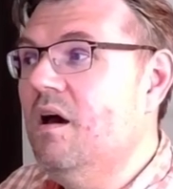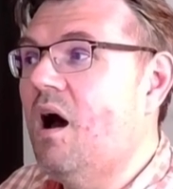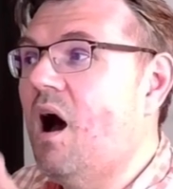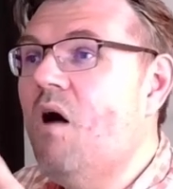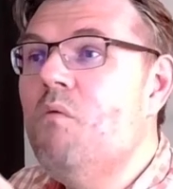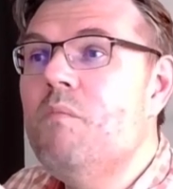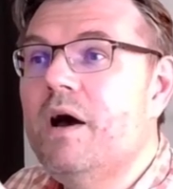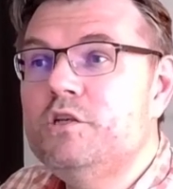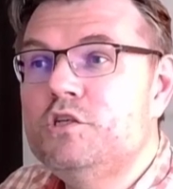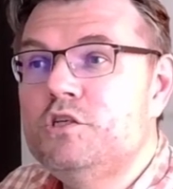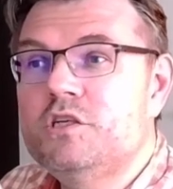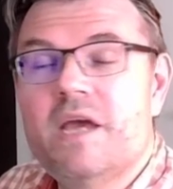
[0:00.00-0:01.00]
How
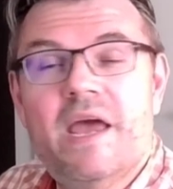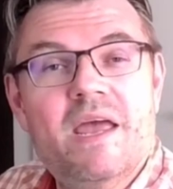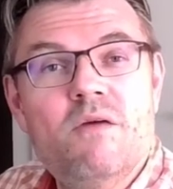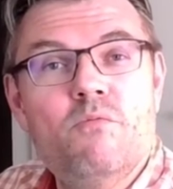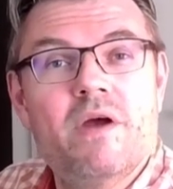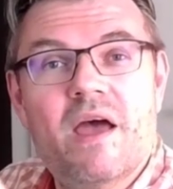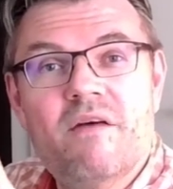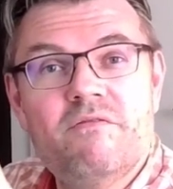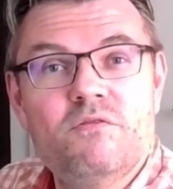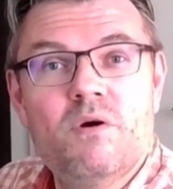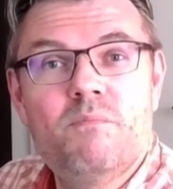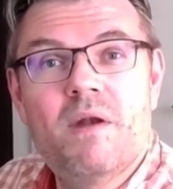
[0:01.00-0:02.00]
much K we have
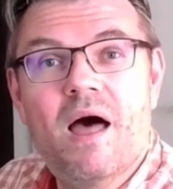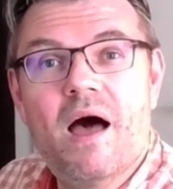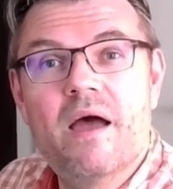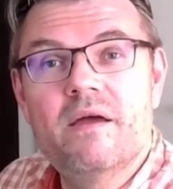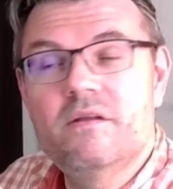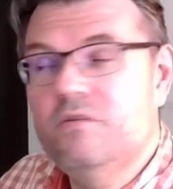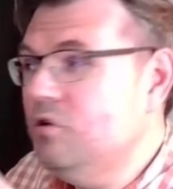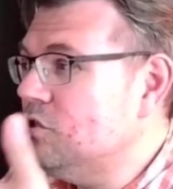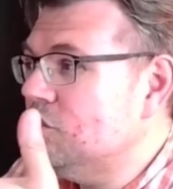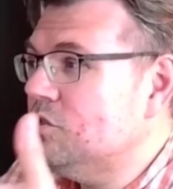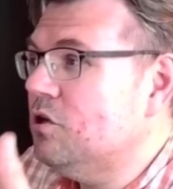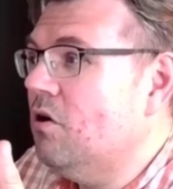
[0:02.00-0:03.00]
to apply. This
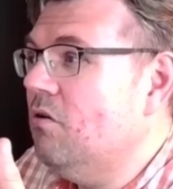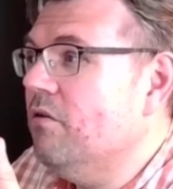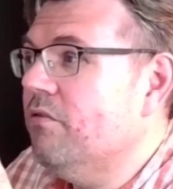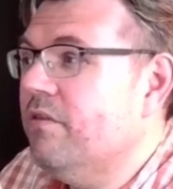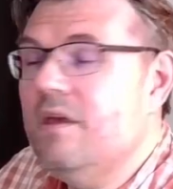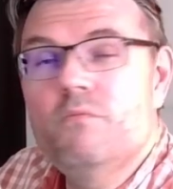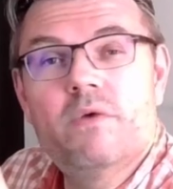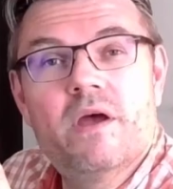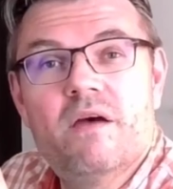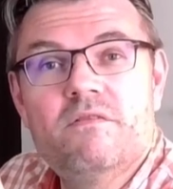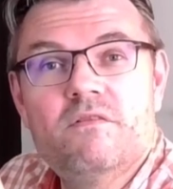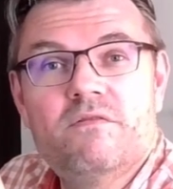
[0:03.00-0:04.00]
is the only thing we
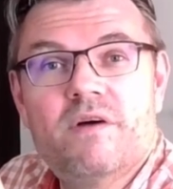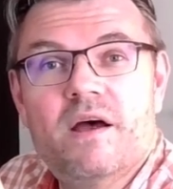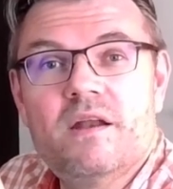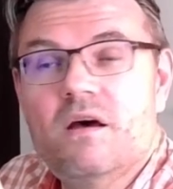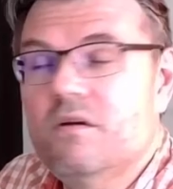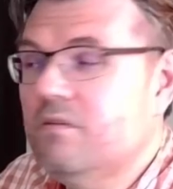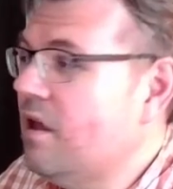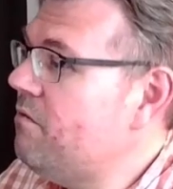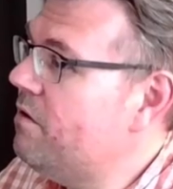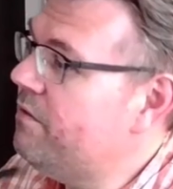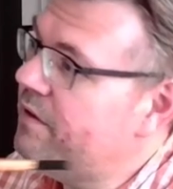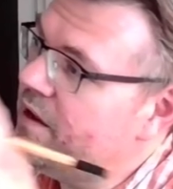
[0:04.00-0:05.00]
have to find out.
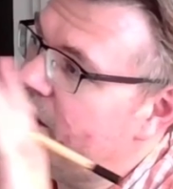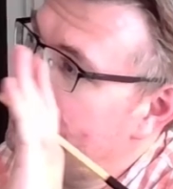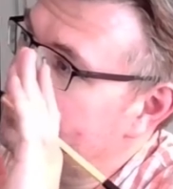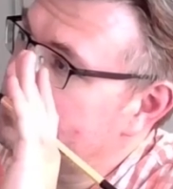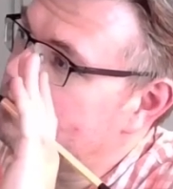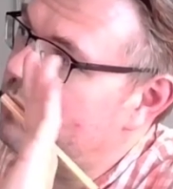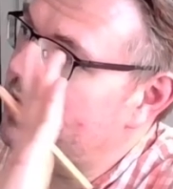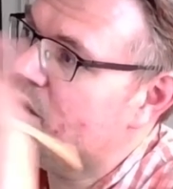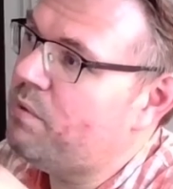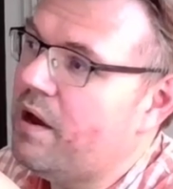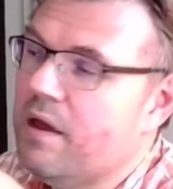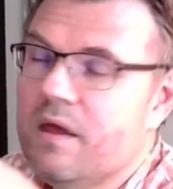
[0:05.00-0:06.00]
Everything else is made
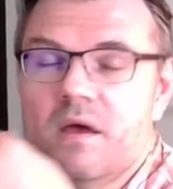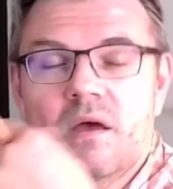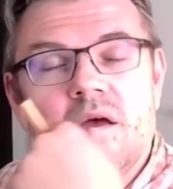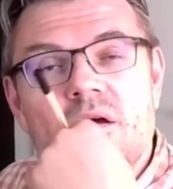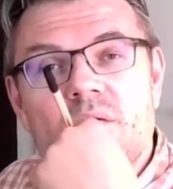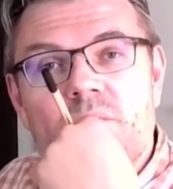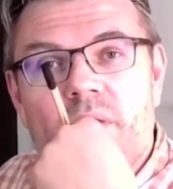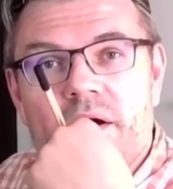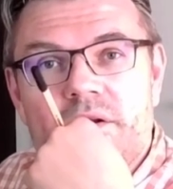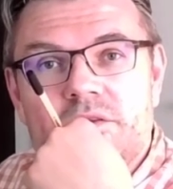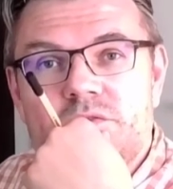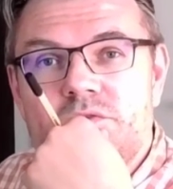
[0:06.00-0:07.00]
by
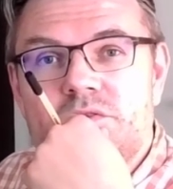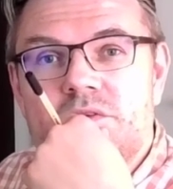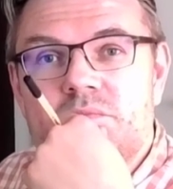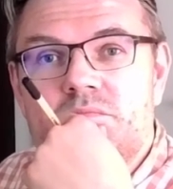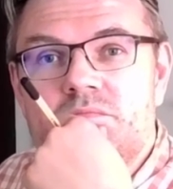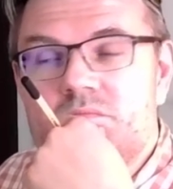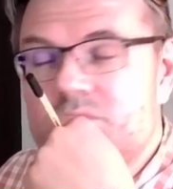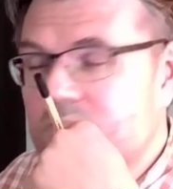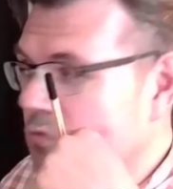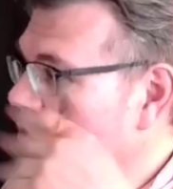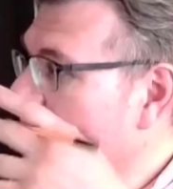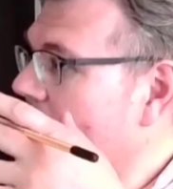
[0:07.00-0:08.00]
the system.
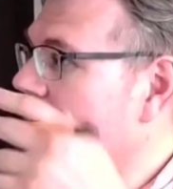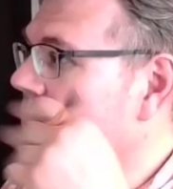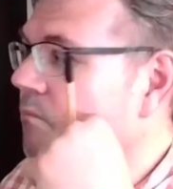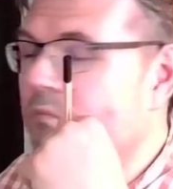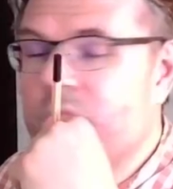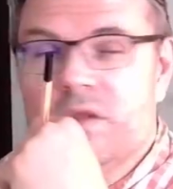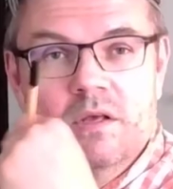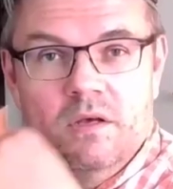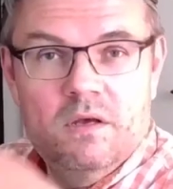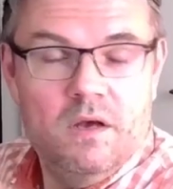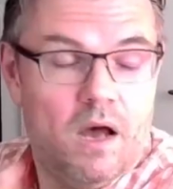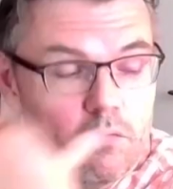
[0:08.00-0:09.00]
Okay,
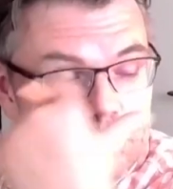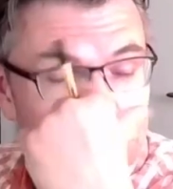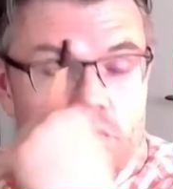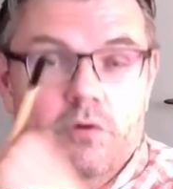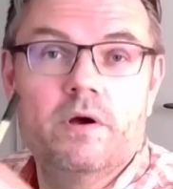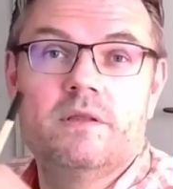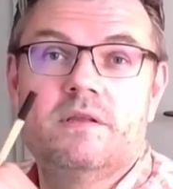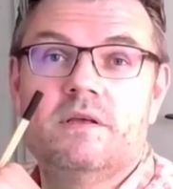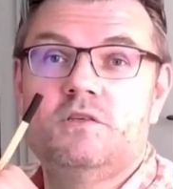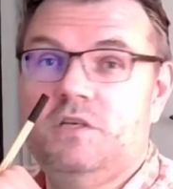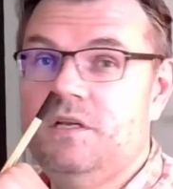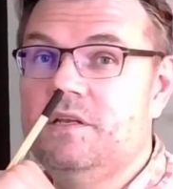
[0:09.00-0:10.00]
I will show you at the
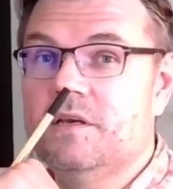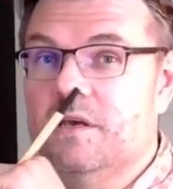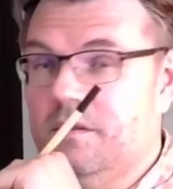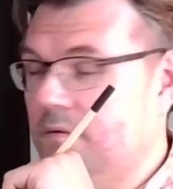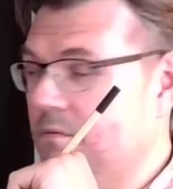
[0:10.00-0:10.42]
sheet again.